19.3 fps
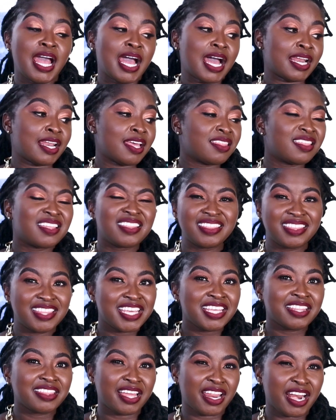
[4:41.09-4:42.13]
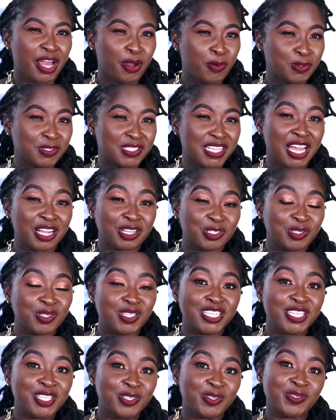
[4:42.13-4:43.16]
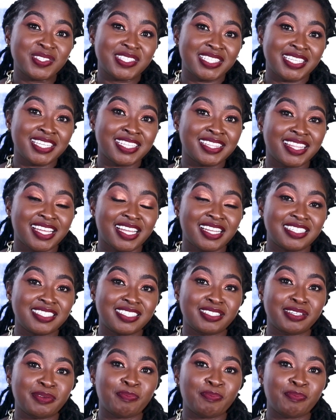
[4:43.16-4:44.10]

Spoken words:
Another thing that I was actually using that